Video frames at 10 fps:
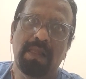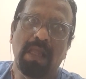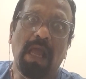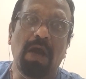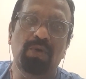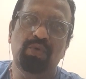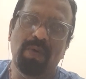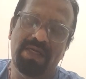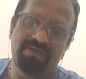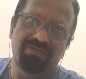how do
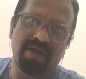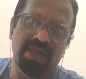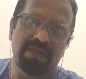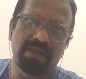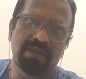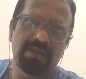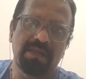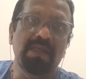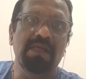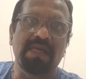I define
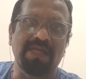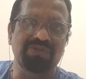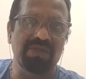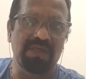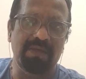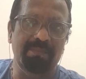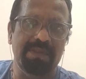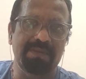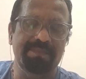irrational number?